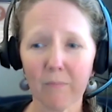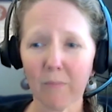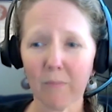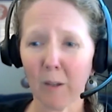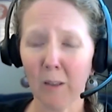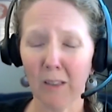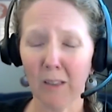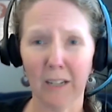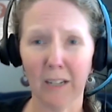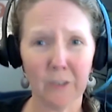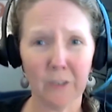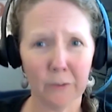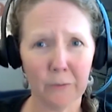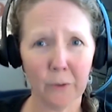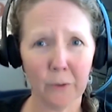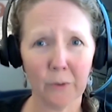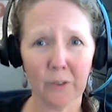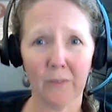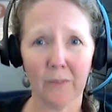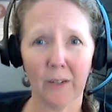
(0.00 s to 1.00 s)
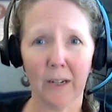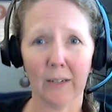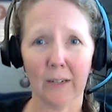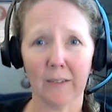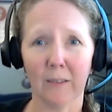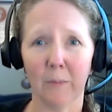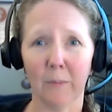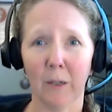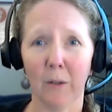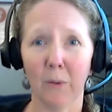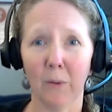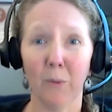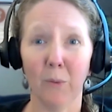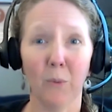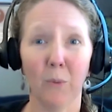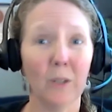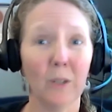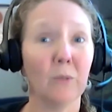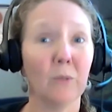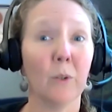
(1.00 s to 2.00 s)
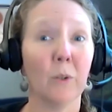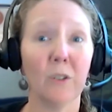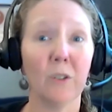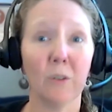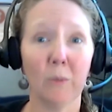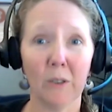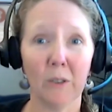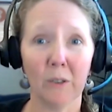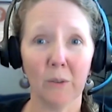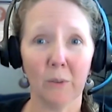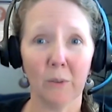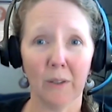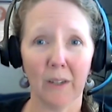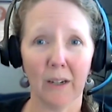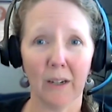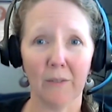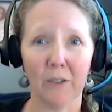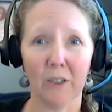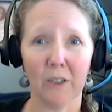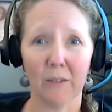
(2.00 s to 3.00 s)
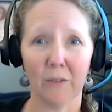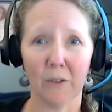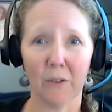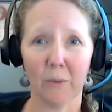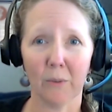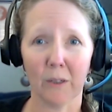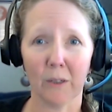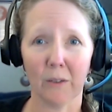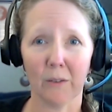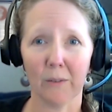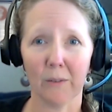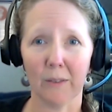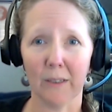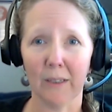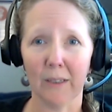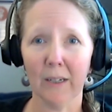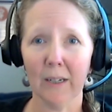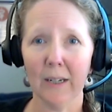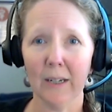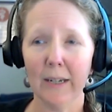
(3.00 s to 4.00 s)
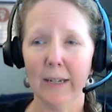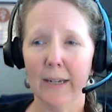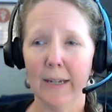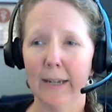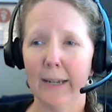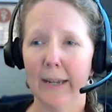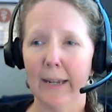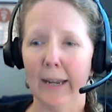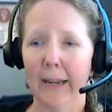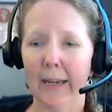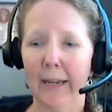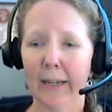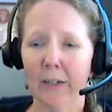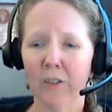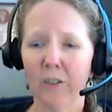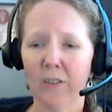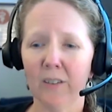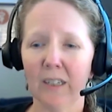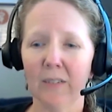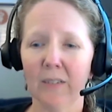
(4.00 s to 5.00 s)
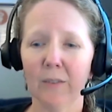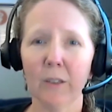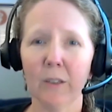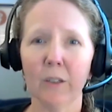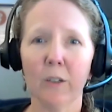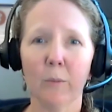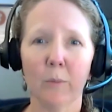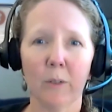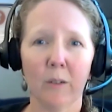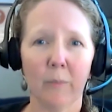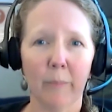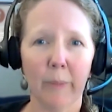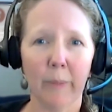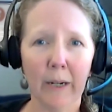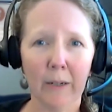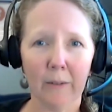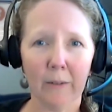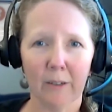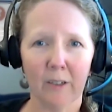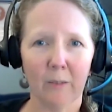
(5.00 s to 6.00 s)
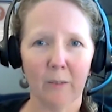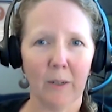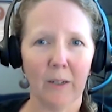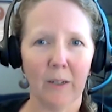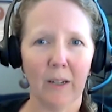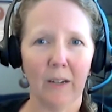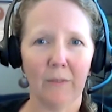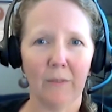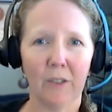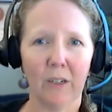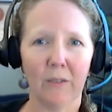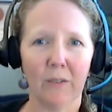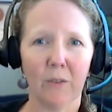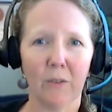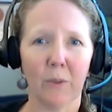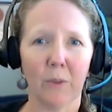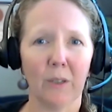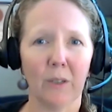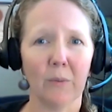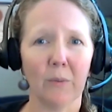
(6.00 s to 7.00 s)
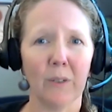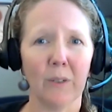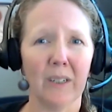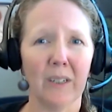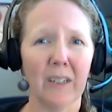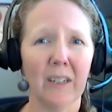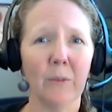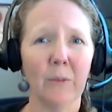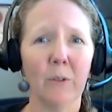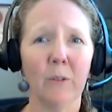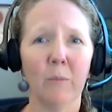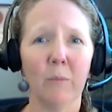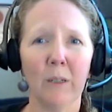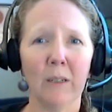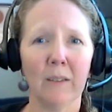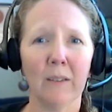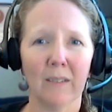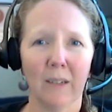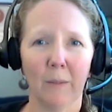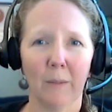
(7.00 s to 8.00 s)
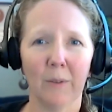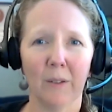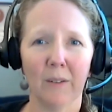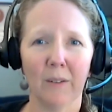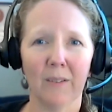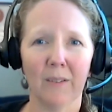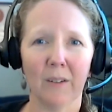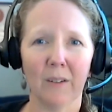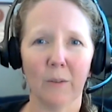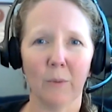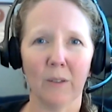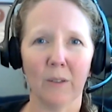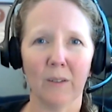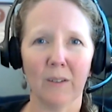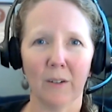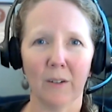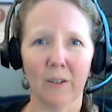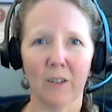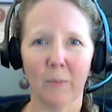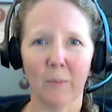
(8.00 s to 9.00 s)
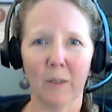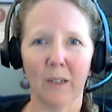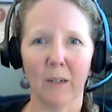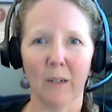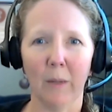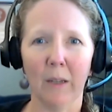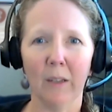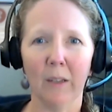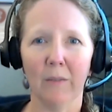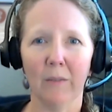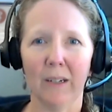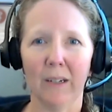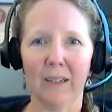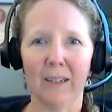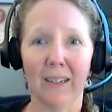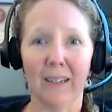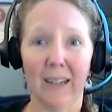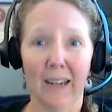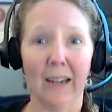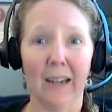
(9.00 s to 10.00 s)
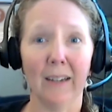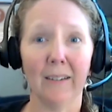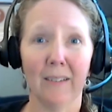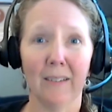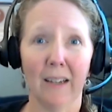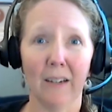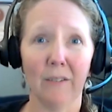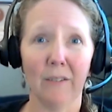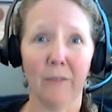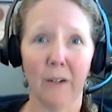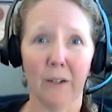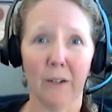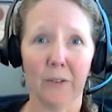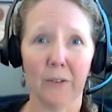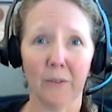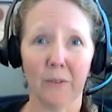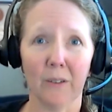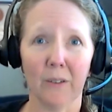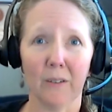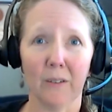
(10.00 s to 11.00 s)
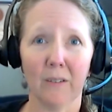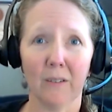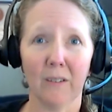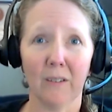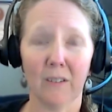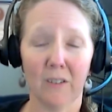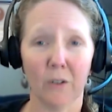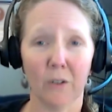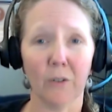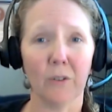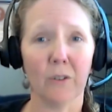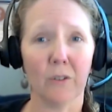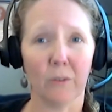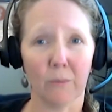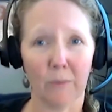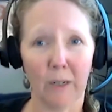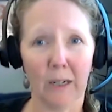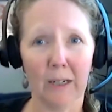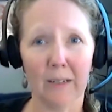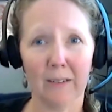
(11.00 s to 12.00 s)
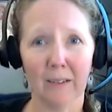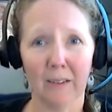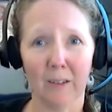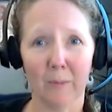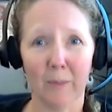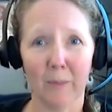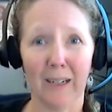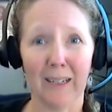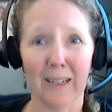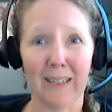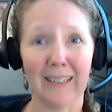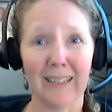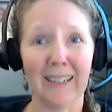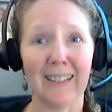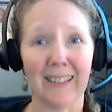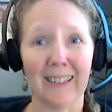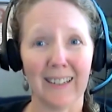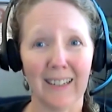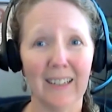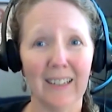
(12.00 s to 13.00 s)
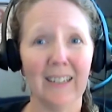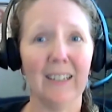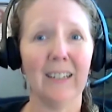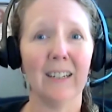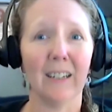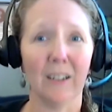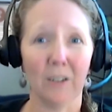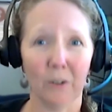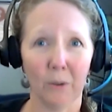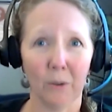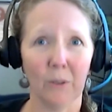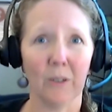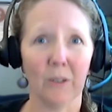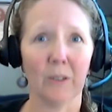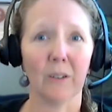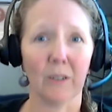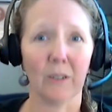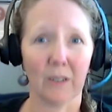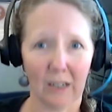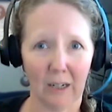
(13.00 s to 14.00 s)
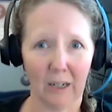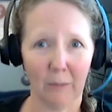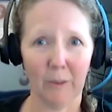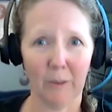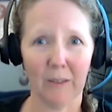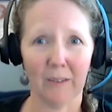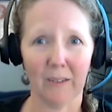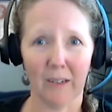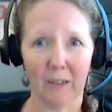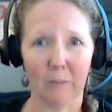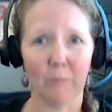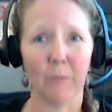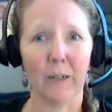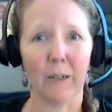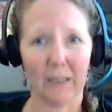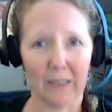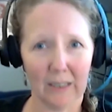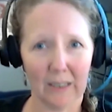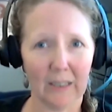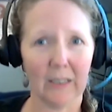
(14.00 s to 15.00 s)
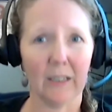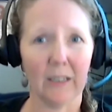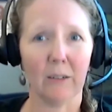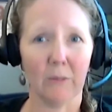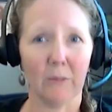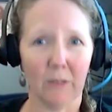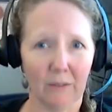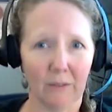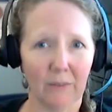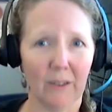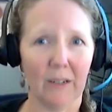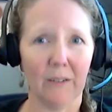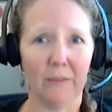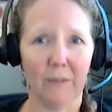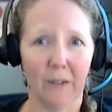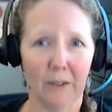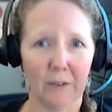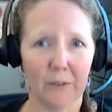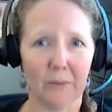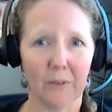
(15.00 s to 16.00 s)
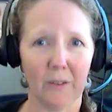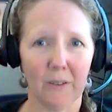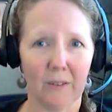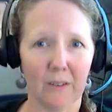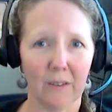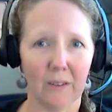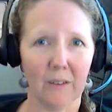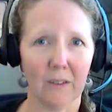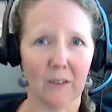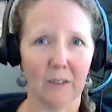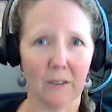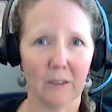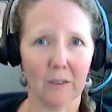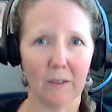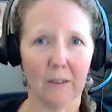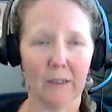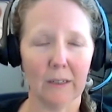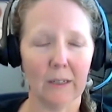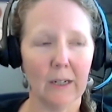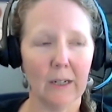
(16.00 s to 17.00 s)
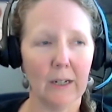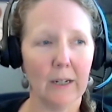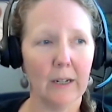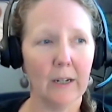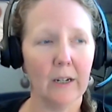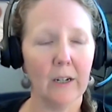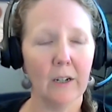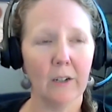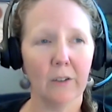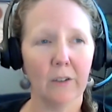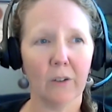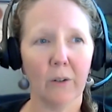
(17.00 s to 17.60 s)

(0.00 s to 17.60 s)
lots of folks have asked about what do we do with FGF23? And just to give a little bit of background about FGF23, it would be a substance that would start to become elevated as that phosphorus starts to rise in the body and the kidney can no longer compensate by getting rid of that phosphorus into the urine. So